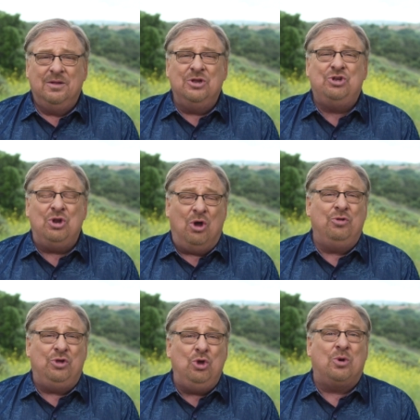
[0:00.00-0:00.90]
Did you
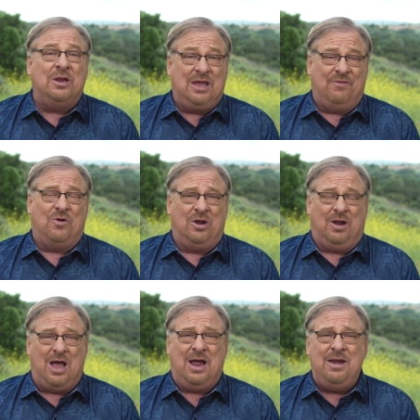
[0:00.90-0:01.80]
know that you can give
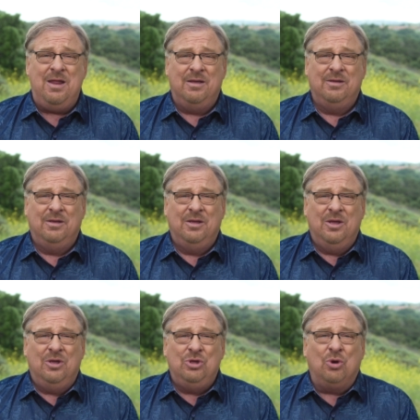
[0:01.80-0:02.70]
online?
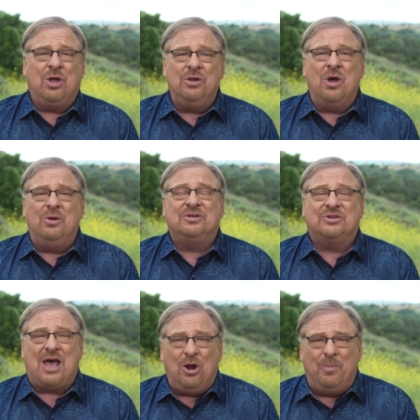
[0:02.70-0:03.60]
You can go to
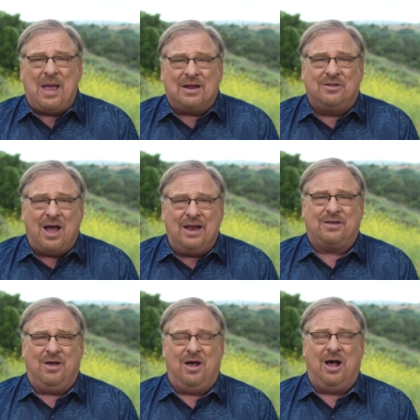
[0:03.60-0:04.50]

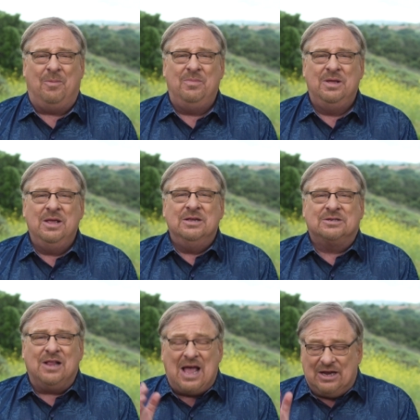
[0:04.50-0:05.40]

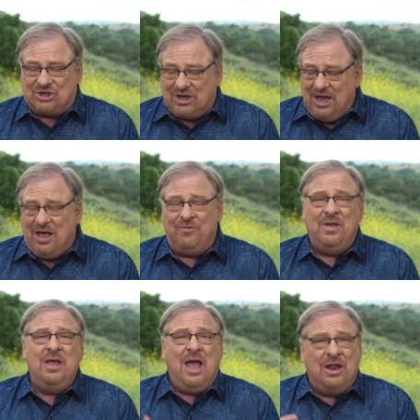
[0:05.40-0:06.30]
saddleback.com/give,
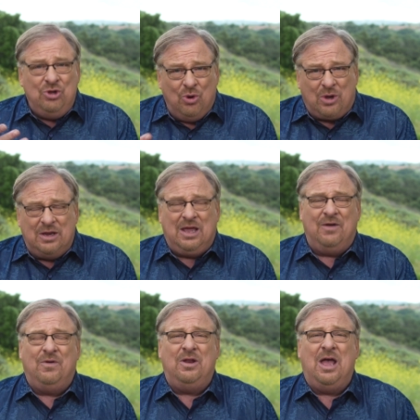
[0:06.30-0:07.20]
and you can
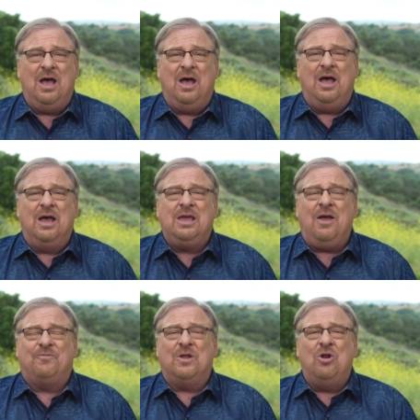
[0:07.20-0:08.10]
give a
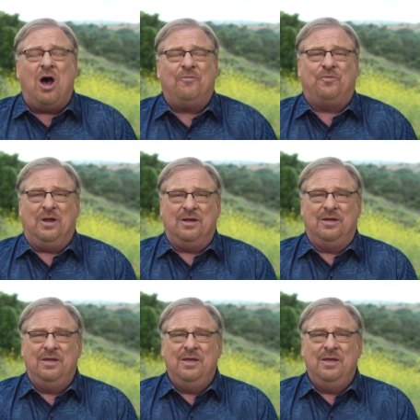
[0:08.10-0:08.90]
gift, an offering.